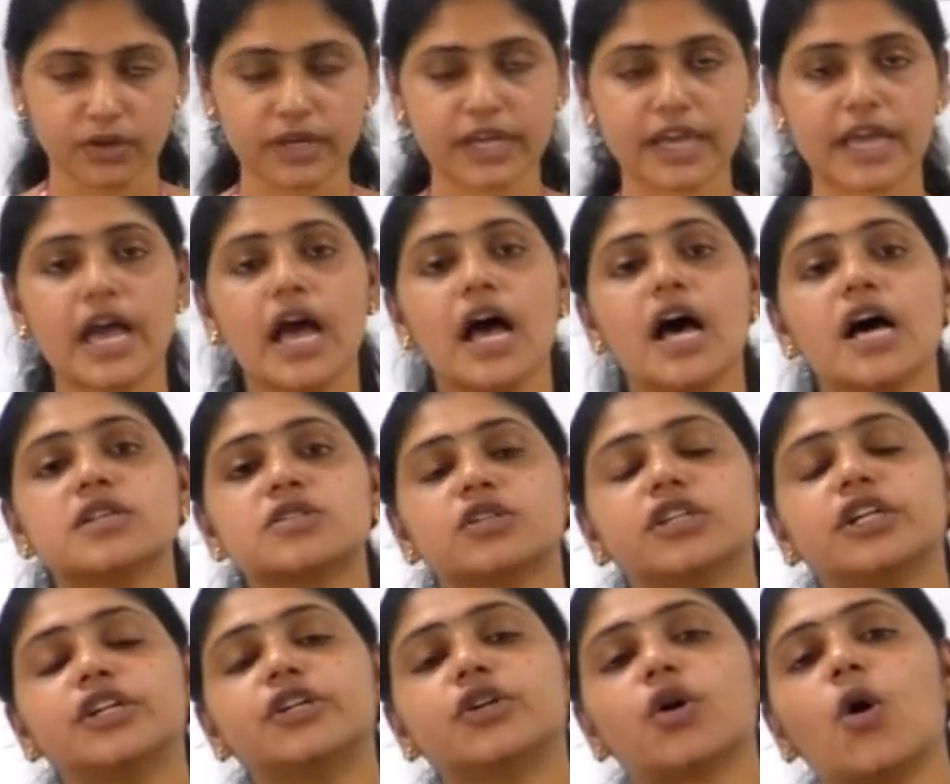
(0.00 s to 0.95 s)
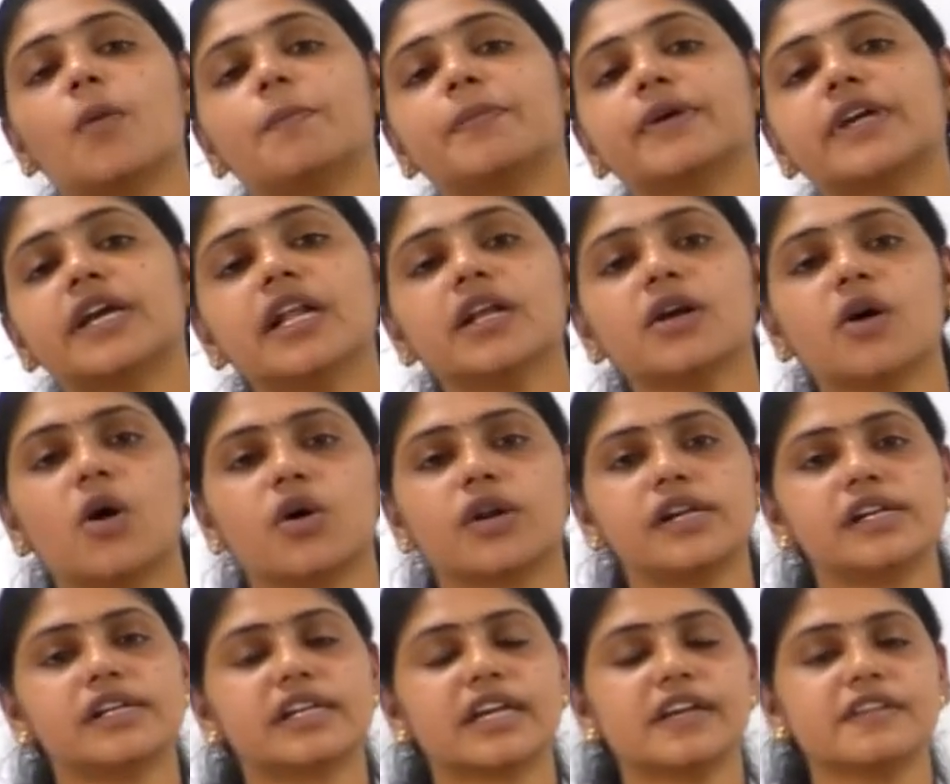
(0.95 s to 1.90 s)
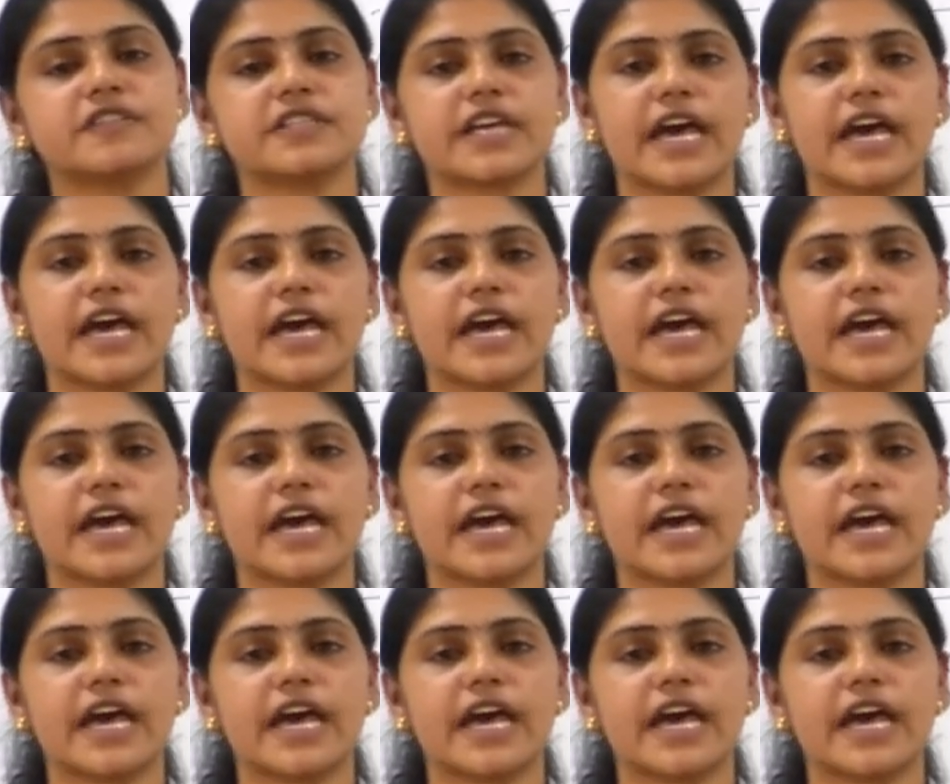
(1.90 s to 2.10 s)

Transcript: Okay, so the tropical coral reefs,